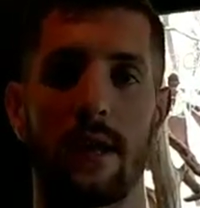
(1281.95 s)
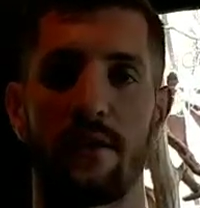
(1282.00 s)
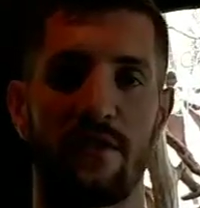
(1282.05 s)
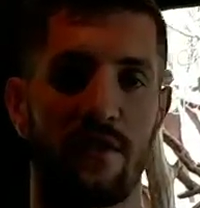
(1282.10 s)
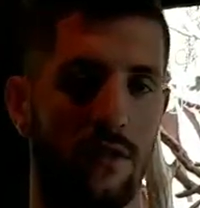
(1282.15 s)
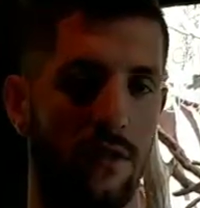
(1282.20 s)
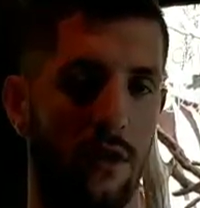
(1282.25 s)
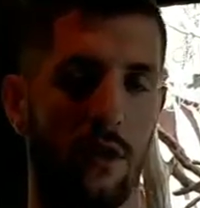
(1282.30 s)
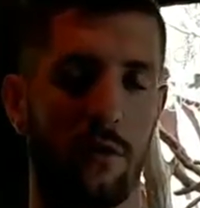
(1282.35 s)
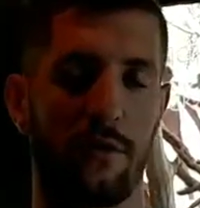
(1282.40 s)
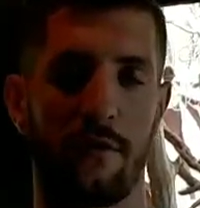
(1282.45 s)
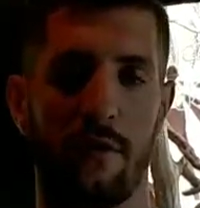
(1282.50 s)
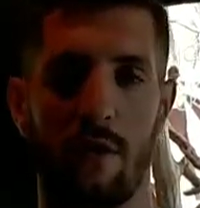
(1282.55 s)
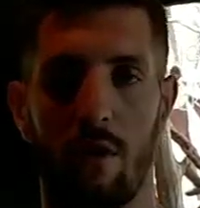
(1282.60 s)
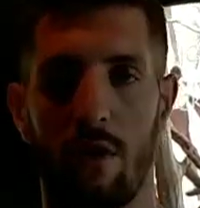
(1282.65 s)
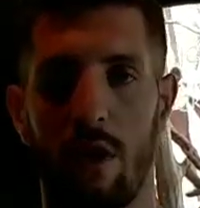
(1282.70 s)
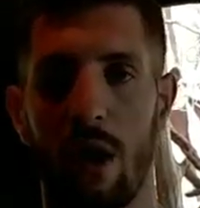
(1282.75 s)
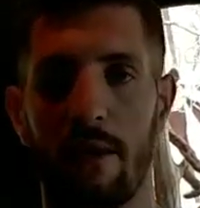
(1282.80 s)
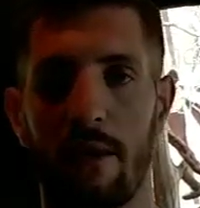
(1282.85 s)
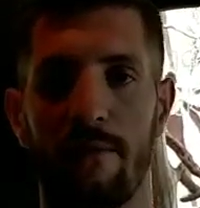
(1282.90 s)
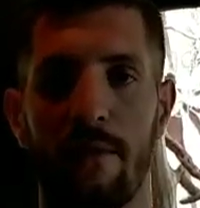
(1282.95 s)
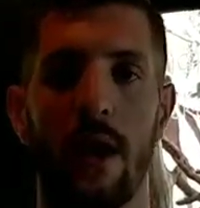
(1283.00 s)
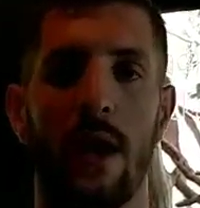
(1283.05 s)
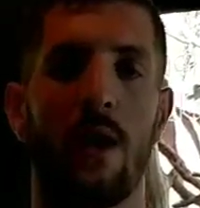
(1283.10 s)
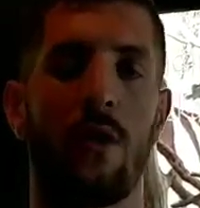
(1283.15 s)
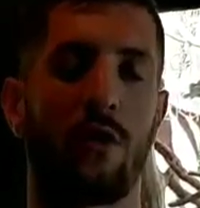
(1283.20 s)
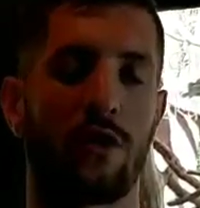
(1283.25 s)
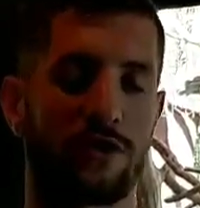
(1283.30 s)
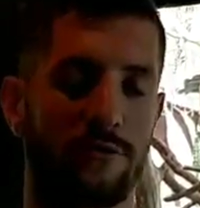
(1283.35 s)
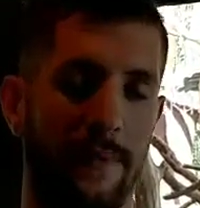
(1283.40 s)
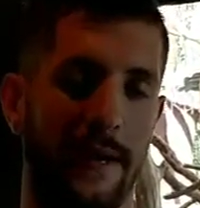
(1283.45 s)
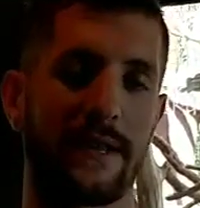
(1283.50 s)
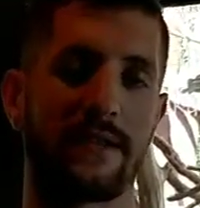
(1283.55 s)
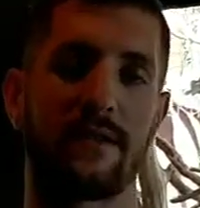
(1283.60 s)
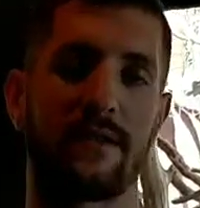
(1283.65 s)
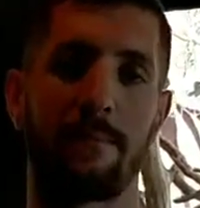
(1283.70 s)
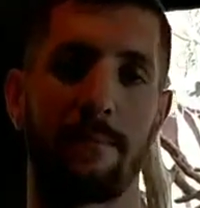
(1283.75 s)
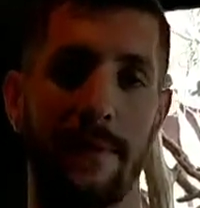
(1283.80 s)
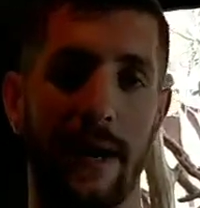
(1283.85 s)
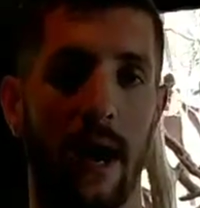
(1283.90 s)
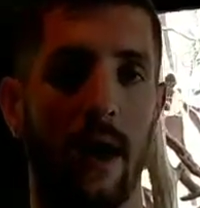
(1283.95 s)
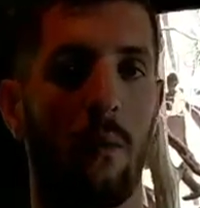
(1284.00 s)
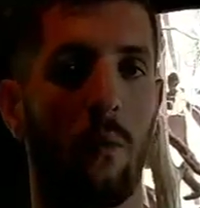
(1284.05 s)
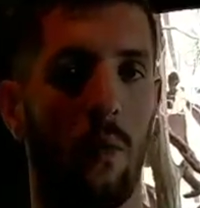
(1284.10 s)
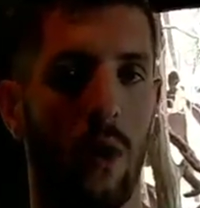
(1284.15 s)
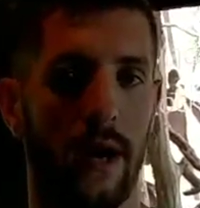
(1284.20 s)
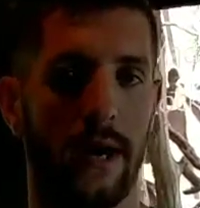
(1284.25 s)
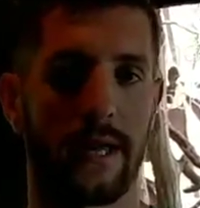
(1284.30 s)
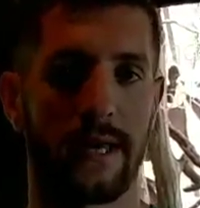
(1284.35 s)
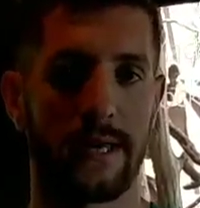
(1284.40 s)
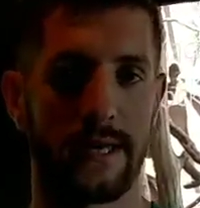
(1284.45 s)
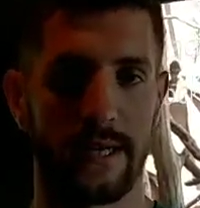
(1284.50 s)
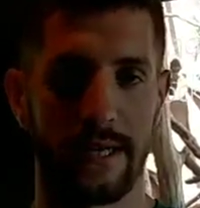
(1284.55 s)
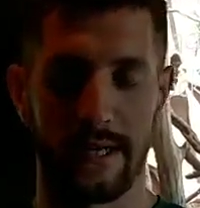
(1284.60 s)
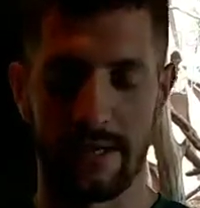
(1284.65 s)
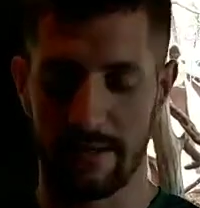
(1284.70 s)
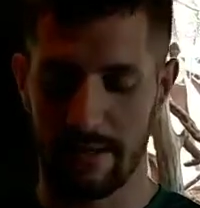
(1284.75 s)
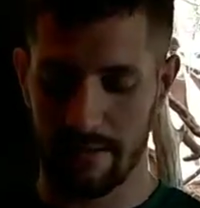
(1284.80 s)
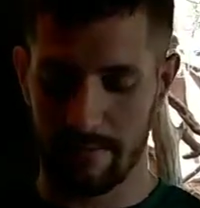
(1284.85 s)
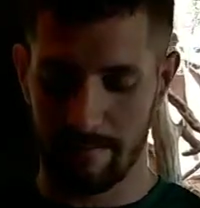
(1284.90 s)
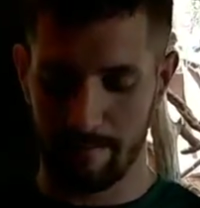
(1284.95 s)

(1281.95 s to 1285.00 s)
is a little thrown off, which makes them not want to eat.